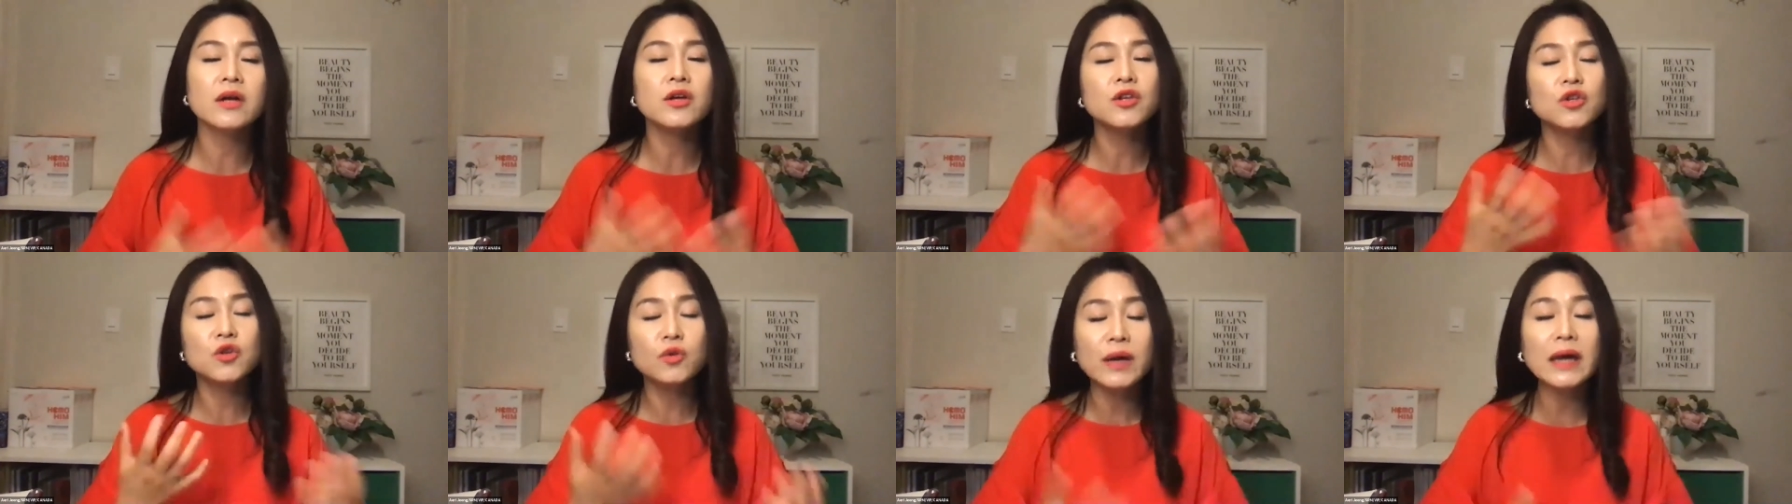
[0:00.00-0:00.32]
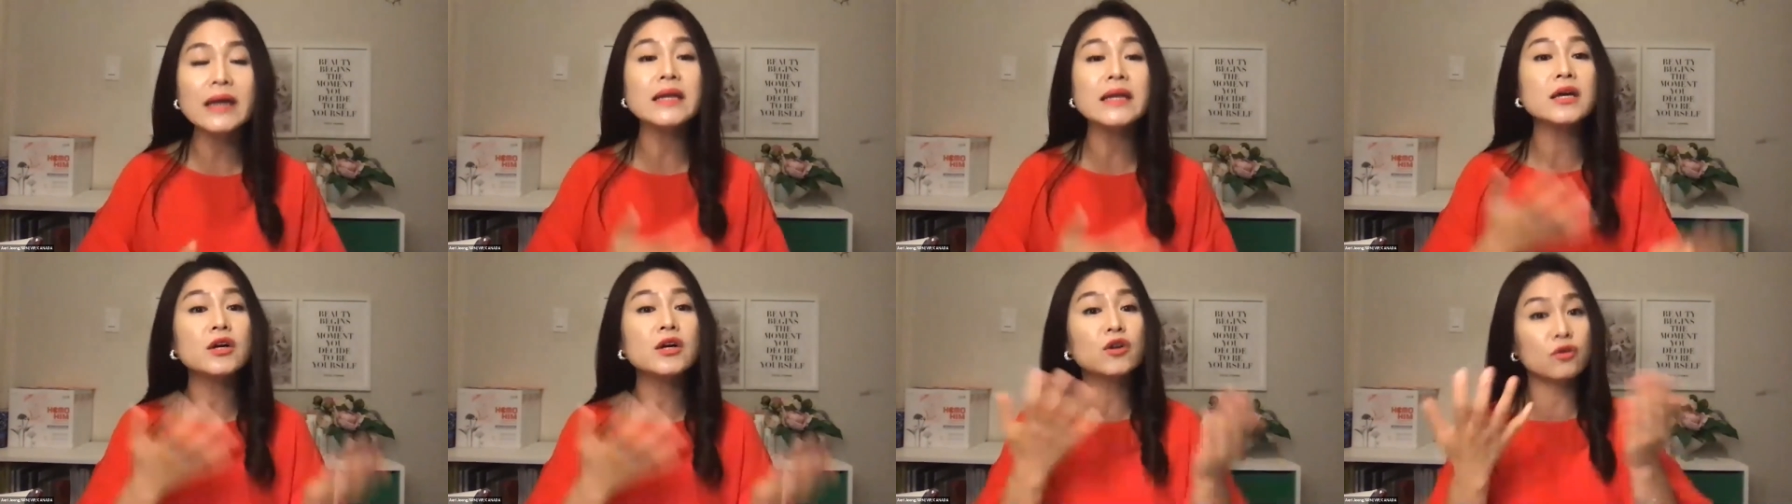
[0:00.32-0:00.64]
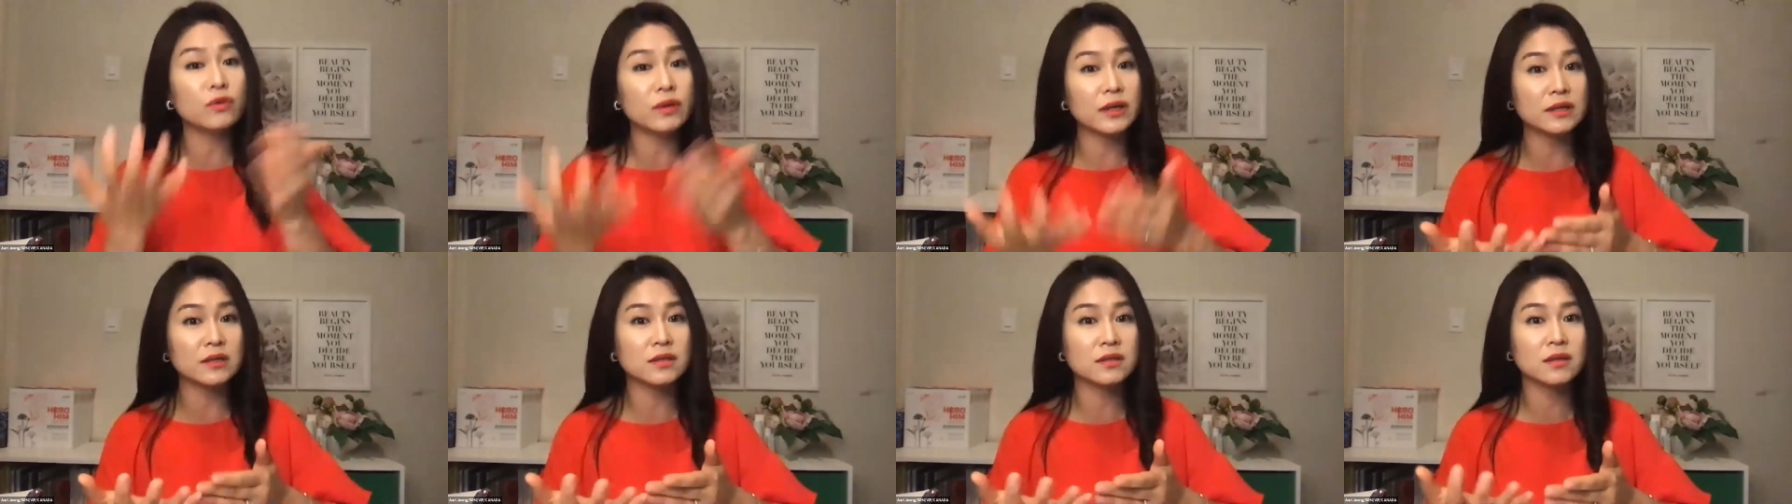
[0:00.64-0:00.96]
you can
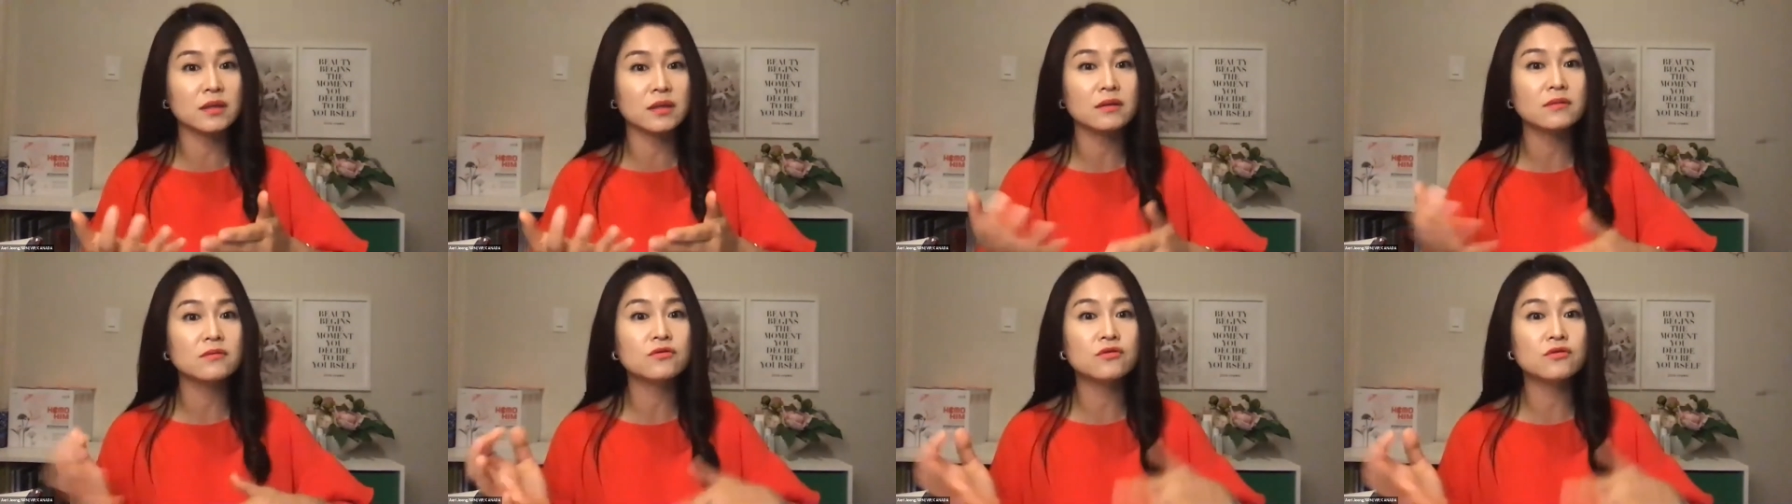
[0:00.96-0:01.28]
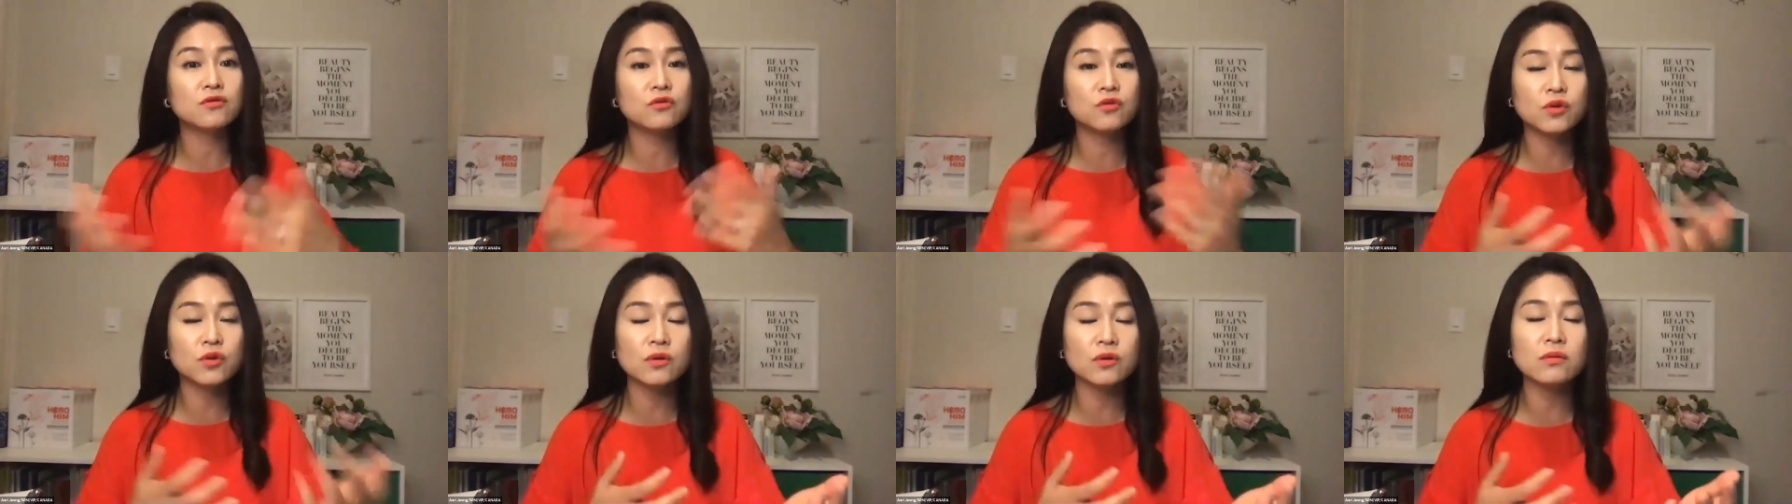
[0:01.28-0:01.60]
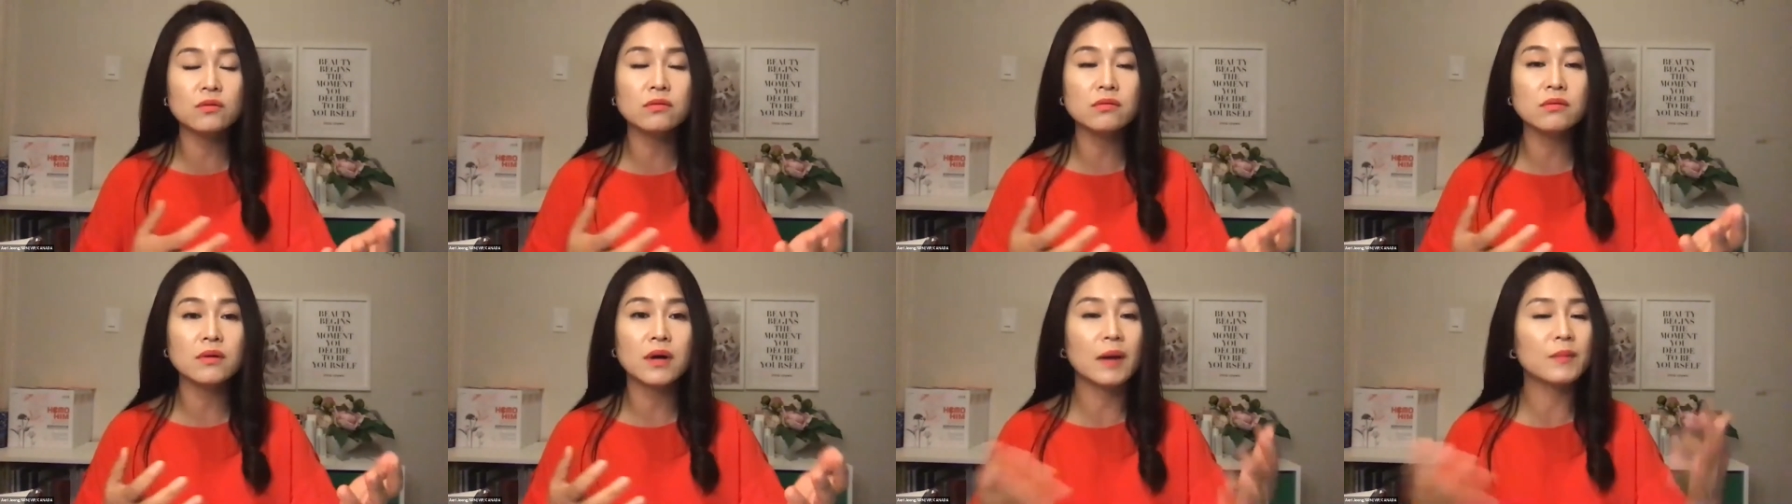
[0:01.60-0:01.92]
increase
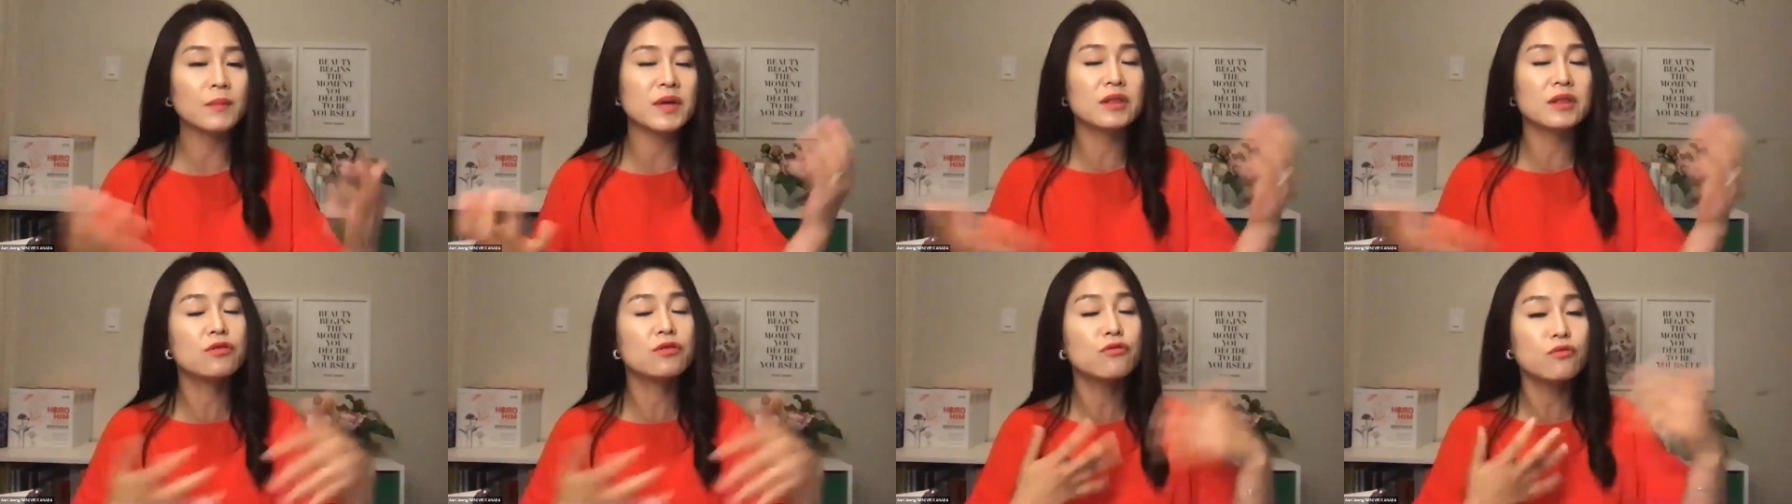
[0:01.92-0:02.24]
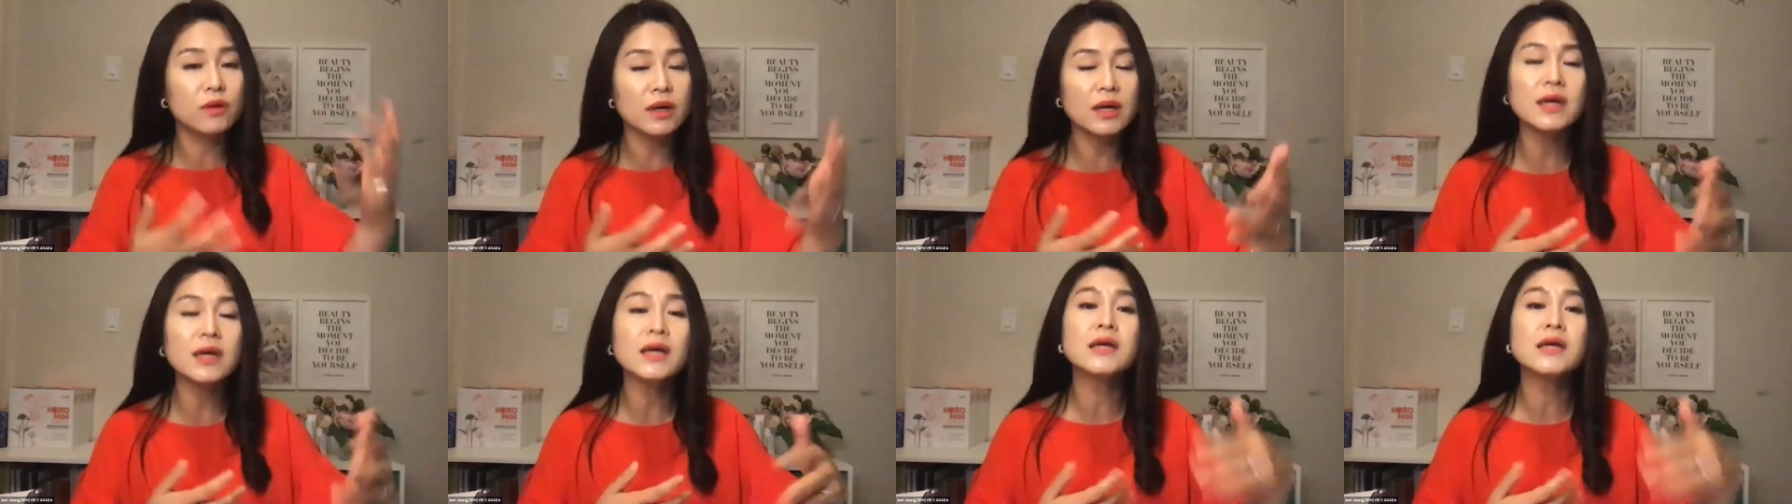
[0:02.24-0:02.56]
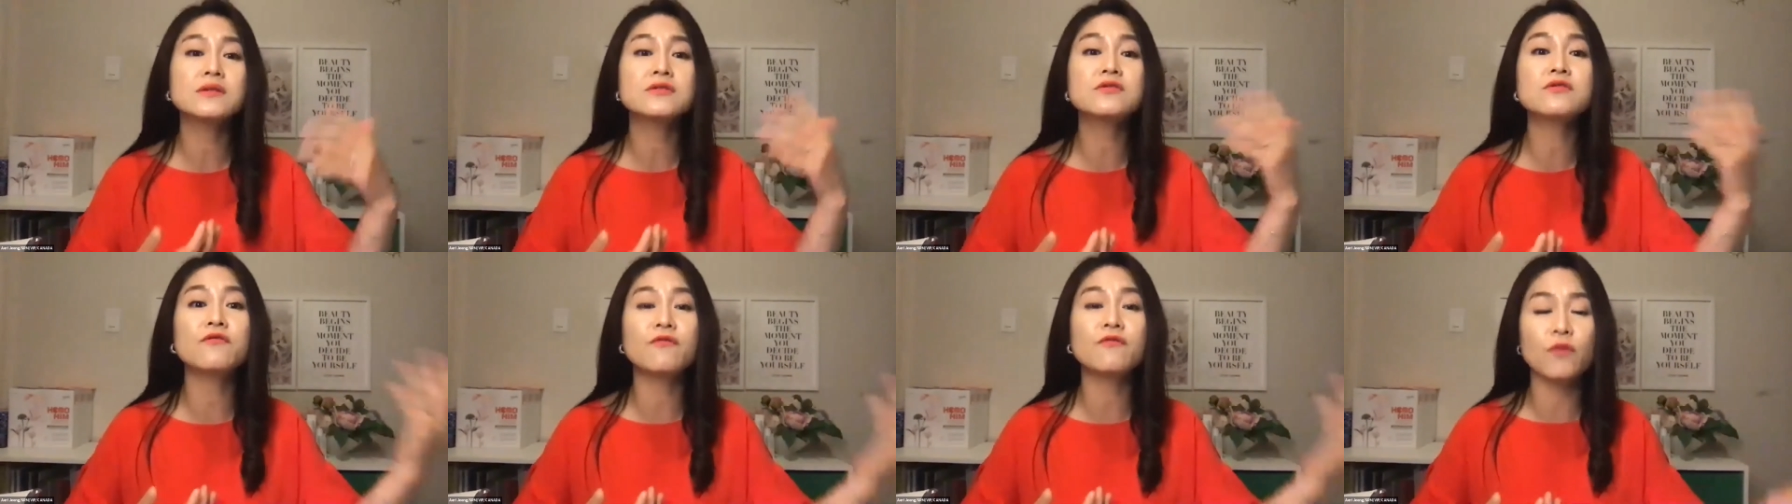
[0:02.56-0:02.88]
3
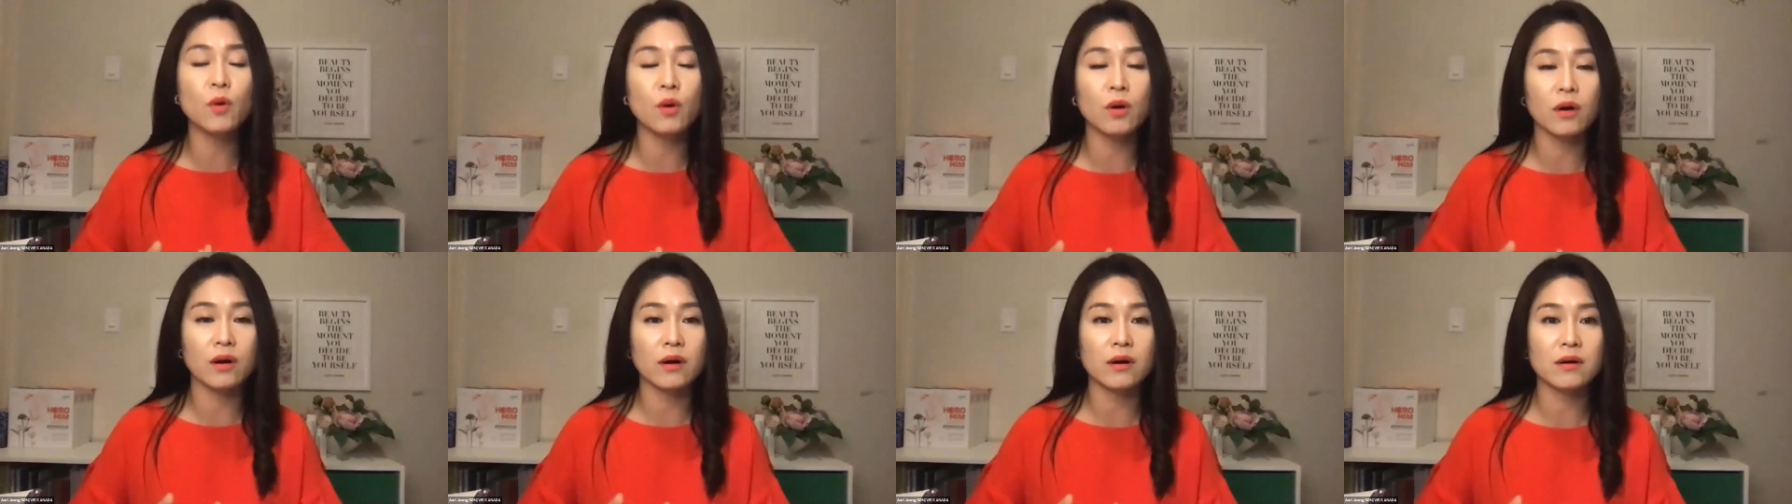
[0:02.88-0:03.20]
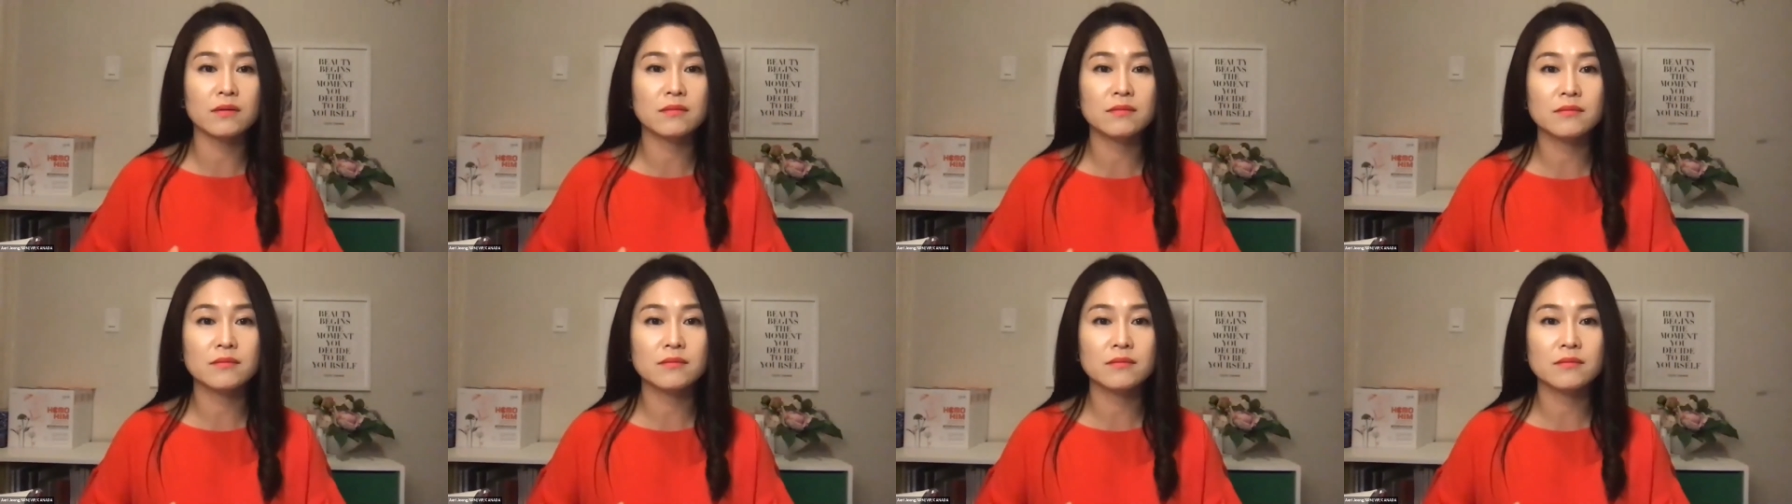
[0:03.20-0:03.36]
to 4.